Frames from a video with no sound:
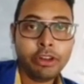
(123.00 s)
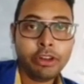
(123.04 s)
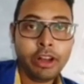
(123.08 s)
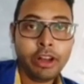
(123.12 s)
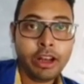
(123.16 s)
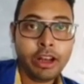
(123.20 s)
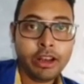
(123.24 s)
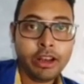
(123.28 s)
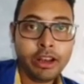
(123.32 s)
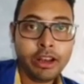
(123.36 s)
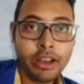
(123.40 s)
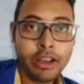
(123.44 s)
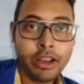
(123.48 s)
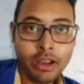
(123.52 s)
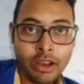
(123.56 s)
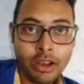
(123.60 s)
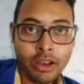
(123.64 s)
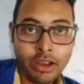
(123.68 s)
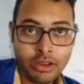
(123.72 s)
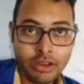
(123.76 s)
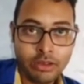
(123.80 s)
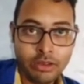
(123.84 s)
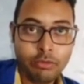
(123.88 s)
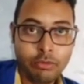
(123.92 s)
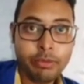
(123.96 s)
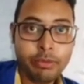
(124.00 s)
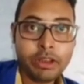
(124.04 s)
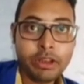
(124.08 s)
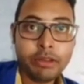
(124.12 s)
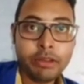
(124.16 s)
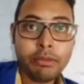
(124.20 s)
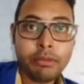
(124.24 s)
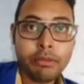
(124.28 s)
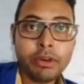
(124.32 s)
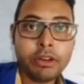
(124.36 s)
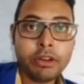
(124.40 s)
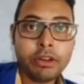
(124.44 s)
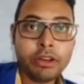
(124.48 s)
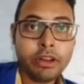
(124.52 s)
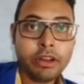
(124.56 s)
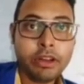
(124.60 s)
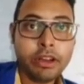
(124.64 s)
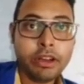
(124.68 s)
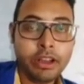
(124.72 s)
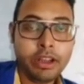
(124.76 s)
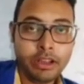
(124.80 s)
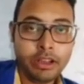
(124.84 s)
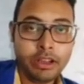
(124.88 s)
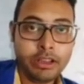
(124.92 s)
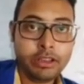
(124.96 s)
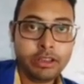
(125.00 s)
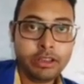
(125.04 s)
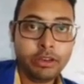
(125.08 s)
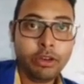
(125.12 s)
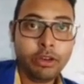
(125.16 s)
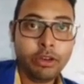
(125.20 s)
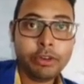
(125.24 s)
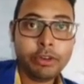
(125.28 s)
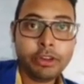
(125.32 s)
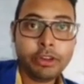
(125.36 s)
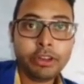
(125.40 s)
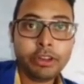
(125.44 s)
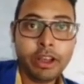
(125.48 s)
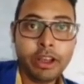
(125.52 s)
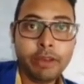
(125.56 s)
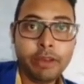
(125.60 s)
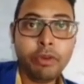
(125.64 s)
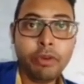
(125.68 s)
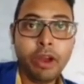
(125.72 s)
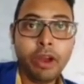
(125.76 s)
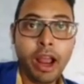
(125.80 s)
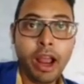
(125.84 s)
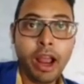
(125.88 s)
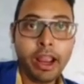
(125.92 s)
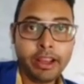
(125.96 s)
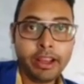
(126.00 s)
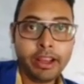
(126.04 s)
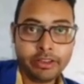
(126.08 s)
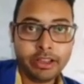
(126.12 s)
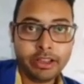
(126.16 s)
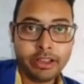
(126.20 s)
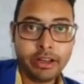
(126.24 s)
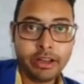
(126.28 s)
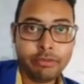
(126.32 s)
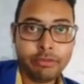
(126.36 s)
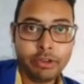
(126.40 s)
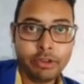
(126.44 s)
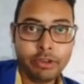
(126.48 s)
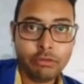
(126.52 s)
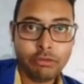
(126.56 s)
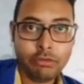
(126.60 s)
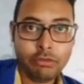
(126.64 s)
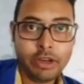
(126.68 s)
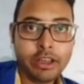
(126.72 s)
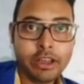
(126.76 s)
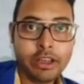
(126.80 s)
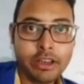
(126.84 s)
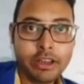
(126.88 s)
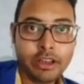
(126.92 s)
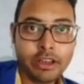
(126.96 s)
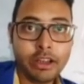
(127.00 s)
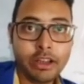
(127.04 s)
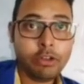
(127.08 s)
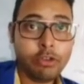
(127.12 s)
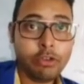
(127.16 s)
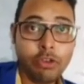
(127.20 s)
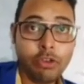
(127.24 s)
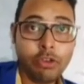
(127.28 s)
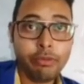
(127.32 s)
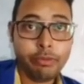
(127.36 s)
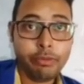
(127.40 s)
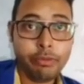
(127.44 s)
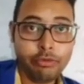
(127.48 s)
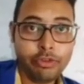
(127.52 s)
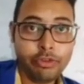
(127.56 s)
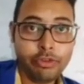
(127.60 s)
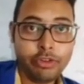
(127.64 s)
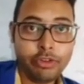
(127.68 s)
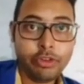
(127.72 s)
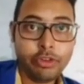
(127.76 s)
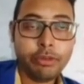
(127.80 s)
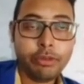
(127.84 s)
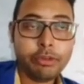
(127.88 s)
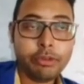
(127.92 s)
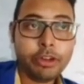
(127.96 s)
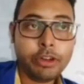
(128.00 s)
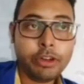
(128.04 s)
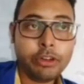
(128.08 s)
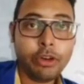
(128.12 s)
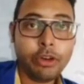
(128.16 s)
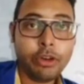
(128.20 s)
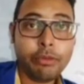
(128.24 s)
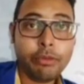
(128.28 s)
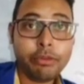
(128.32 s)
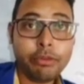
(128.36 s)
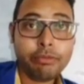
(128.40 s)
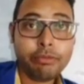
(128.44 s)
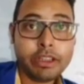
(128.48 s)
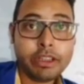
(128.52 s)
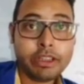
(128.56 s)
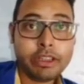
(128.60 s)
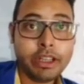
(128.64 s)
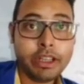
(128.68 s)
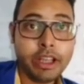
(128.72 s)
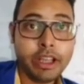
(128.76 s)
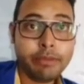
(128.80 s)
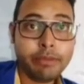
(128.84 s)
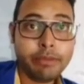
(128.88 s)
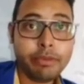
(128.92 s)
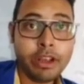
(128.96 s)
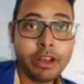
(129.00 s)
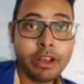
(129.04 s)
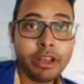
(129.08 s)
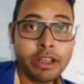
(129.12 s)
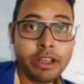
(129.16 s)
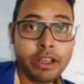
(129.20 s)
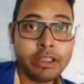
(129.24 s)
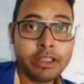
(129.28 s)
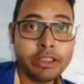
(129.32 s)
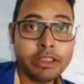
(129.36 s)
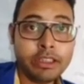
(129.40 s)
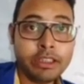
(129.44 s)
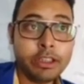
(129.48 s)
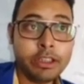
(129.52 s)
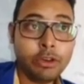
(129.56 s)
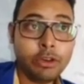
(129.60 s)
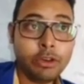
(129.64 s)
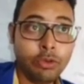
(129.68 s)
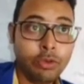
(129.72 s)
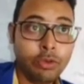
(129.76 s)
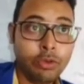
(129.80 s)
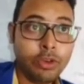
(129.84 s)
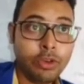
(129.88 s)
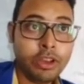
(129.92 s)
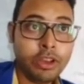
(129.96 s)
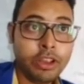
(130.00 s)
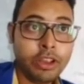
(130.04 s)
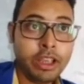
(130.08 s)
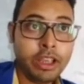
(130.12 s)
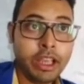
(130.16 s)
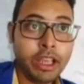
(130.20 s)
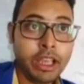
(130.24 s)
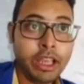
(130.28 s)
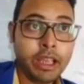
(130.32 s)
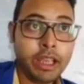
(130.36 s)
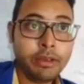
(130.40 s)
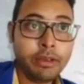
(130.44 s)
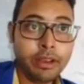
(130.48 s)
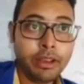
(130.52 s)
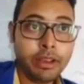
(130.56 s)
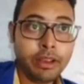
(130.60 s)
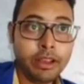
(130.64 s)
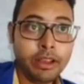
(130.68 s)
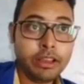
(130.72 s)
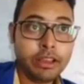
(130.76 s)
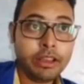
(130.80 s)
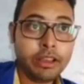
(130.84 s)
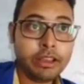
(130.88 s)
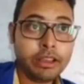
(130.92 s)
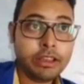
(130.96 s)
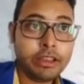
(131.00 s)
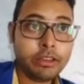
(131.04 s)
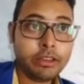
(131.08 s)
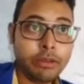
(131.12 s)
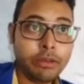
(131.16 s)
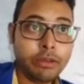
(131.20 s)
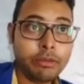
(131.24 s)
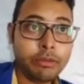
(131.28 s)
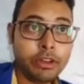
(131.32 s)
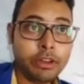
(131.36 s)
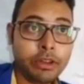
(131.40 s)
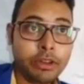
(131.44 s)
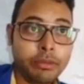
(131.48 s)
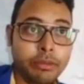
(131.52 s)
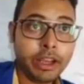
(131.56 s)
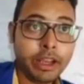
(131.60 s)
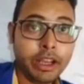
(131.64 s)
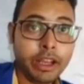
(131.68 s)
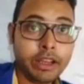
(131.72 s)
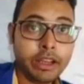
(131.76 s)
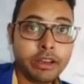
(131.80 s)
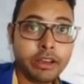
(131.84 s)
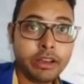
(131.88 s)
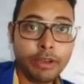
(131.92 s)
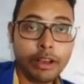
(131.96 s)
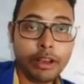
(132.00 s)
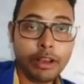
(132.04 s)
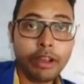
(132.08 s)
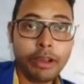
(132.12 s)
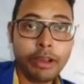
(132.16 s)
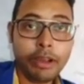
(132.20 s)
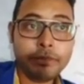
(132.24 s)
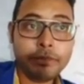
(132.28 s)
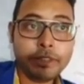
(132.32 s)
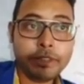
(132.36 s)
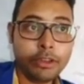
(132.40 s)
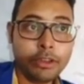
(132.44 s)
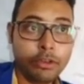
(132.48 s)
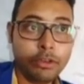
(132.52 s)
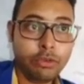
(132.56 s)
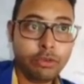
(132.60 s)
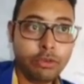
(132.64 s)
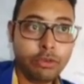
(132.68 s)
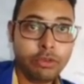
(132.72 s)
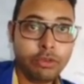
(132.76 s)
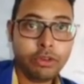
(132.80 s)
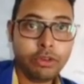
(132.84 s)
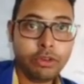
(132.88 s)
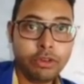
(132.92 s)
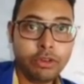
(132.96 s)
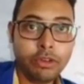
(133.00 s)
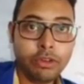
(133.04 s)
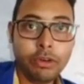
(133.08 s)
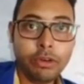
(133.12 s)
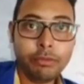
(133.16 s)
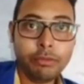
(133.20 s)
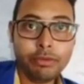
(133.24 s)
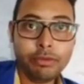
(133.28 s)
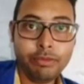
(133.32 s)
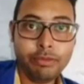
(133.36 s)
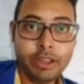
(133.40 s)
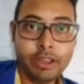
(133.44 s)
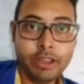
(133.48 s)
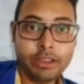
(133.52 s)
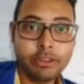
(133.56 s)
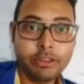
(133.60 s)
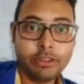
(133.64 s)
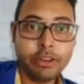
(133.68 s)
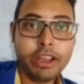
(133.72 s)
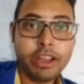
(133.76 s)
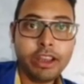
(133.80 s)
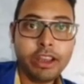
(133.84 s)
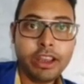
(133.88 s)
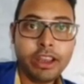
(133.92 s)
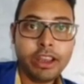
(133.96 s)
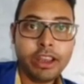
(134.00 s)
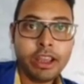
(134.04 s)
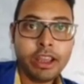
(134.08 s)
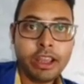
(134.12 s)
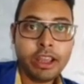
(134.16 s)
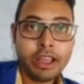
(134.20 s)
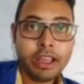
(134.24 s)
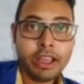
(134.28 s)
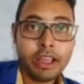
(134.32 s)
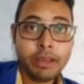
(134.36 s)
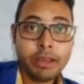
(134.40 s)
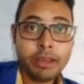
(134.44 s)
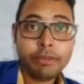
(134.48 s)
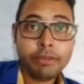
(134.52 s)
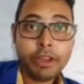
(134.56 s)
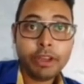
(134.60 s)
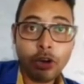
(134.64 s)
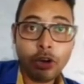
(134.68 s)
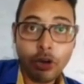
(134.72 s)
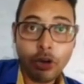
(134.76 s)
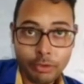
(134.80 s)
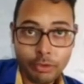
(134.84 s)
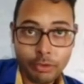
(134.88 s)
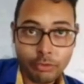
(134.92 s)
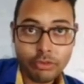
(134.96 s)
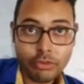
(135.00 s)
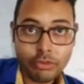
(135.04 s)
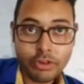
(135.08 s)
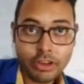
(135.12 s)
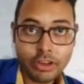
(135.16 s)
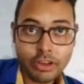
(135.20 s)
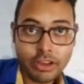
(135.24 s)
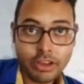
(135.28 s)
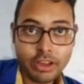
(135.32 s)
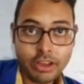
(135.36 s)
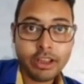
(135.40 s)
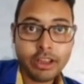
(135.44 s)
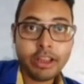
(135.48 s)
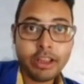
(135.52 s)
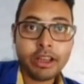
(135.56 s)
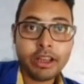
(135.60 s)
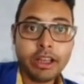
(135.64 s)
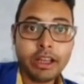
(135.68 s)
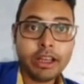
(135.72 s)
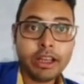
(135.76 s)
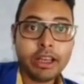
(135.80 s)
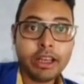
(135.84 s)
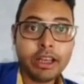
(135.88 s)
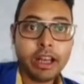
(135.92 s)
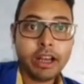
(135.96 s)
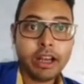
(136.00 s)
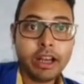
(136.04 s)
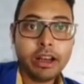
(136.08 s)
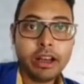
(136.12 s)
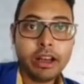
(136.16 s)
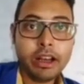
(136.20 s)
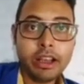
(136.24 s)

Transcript: and momentum operator commutation have I squared value, right? They don't commute. Commute means they have 0. This commutator bracket value have 0. Commute means, okay, if they commute, then their